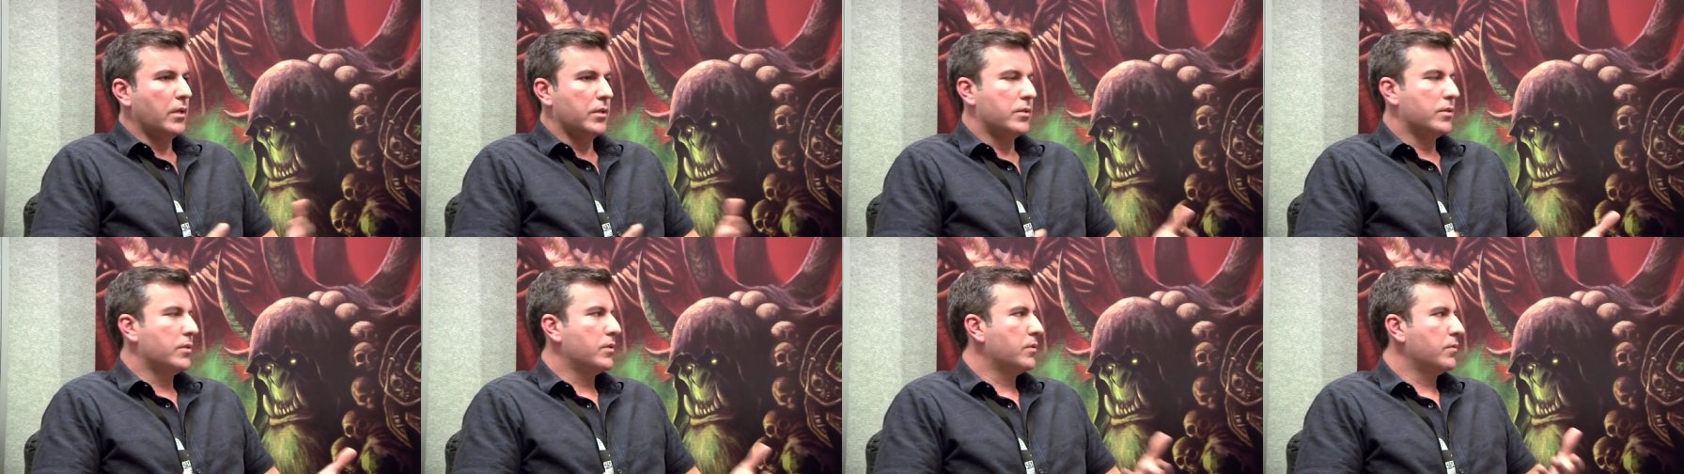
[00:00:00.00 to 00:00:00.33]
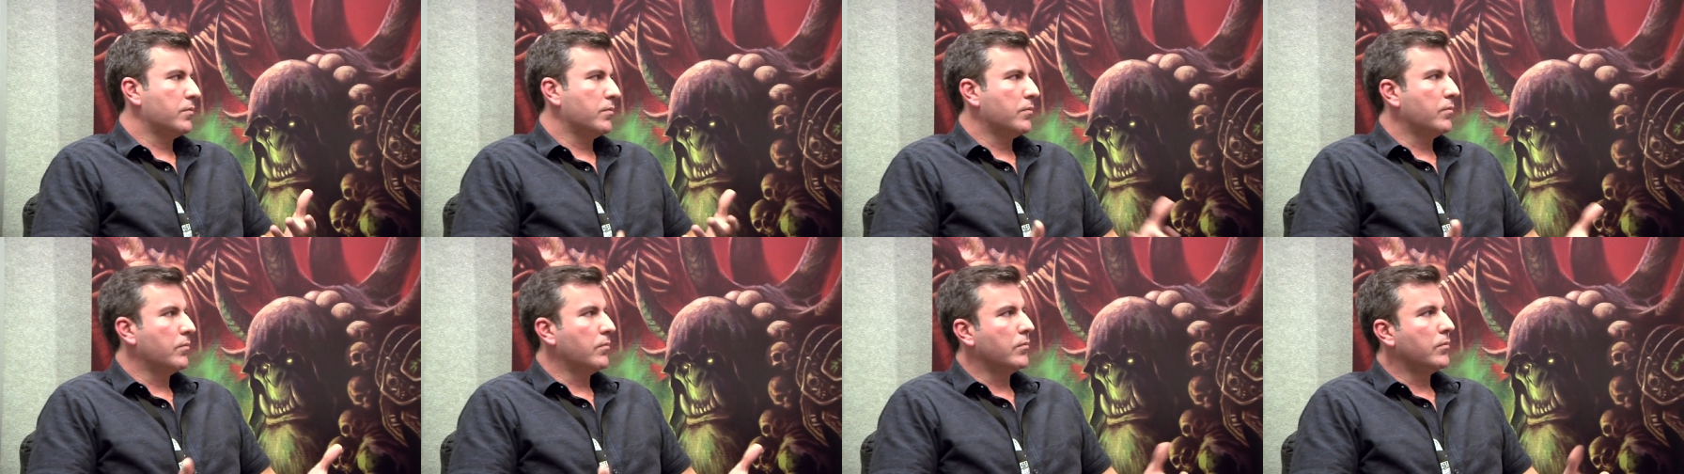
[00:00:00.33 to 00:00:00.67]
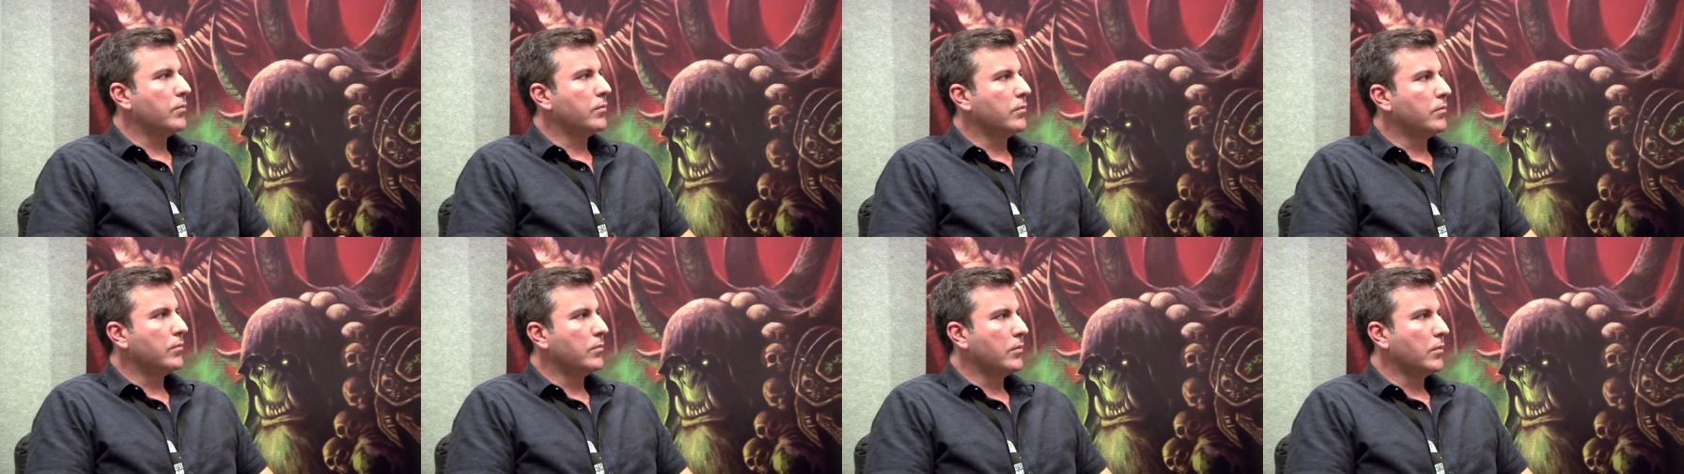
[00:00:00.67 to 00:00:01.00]
it's
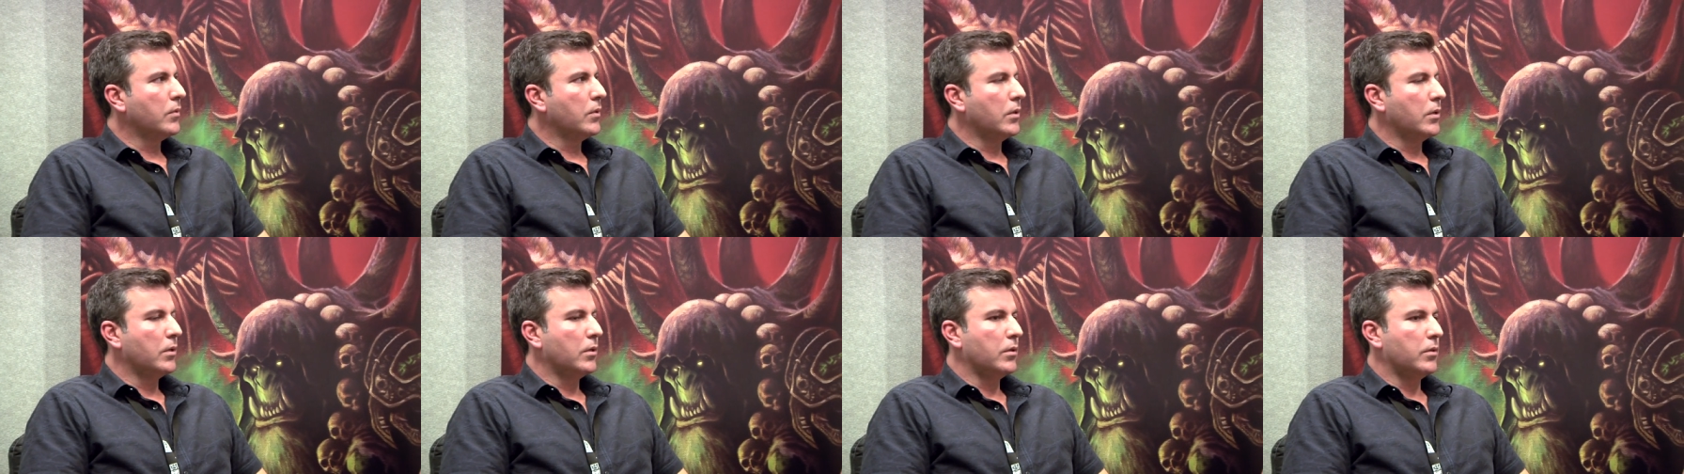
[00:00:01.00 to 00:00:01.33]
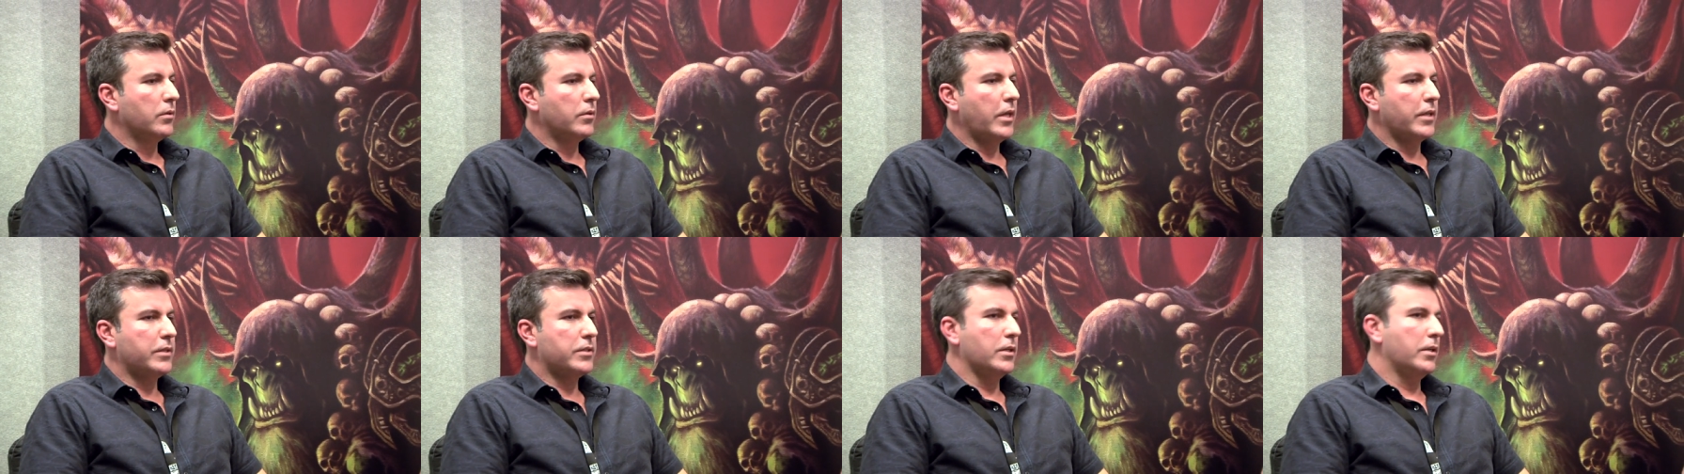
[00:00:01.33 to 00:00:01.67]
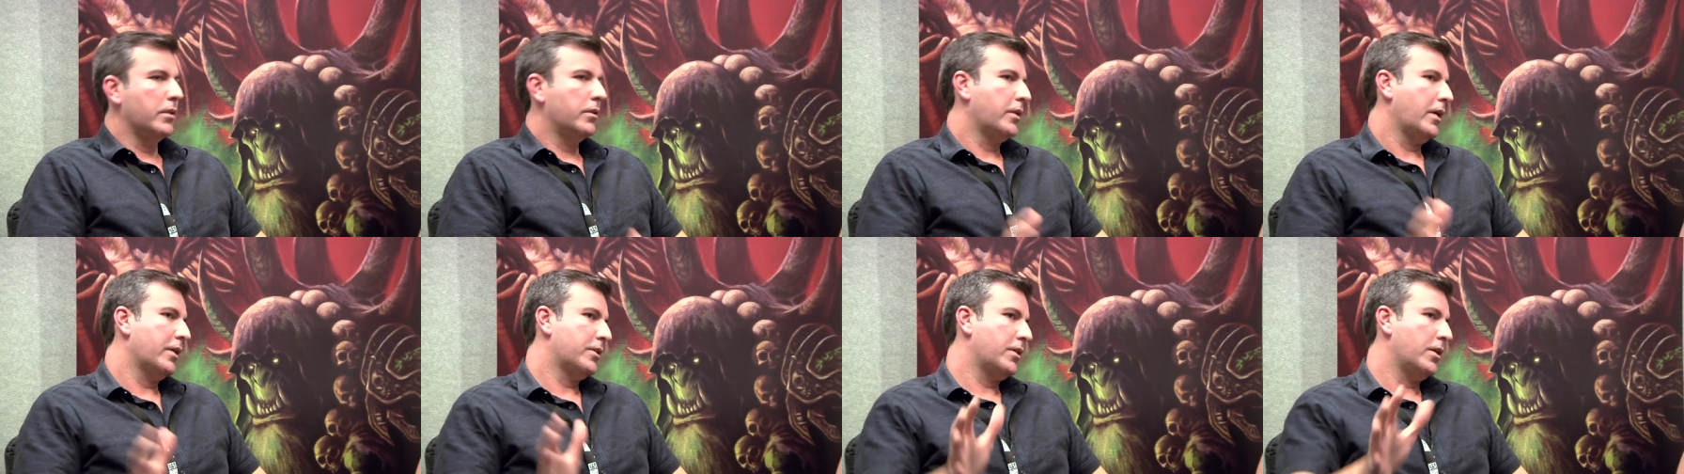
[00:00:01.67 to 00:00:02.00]
that's,
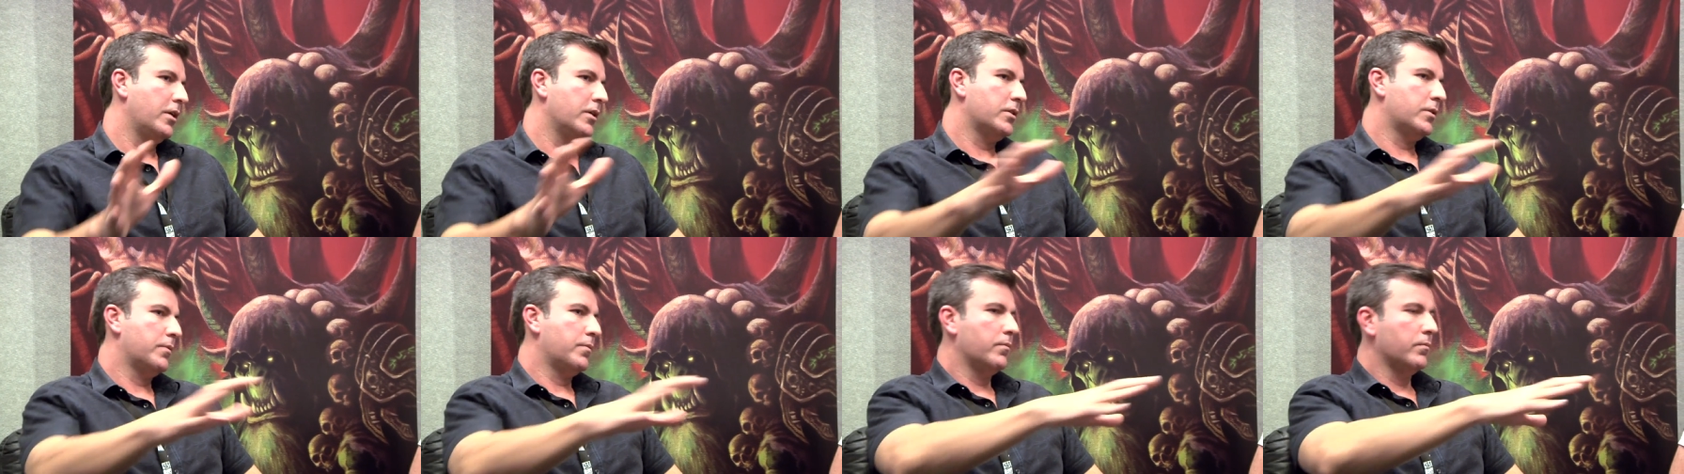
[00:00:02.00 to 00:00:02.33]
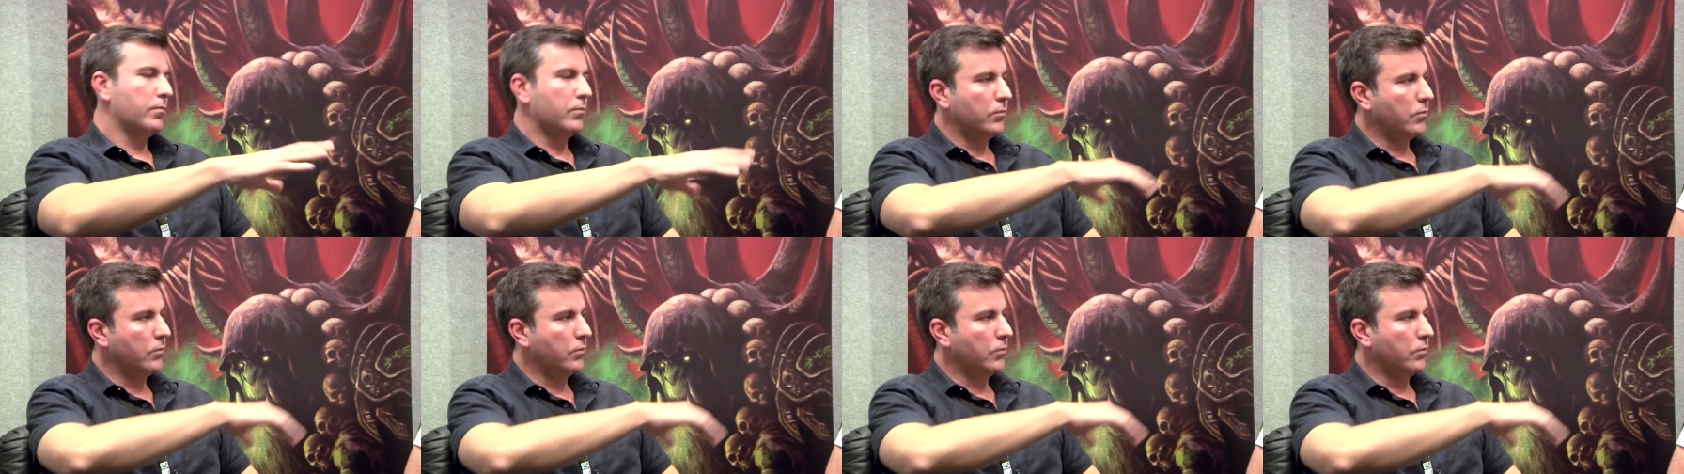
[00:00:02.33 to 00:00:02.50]
a, that's, his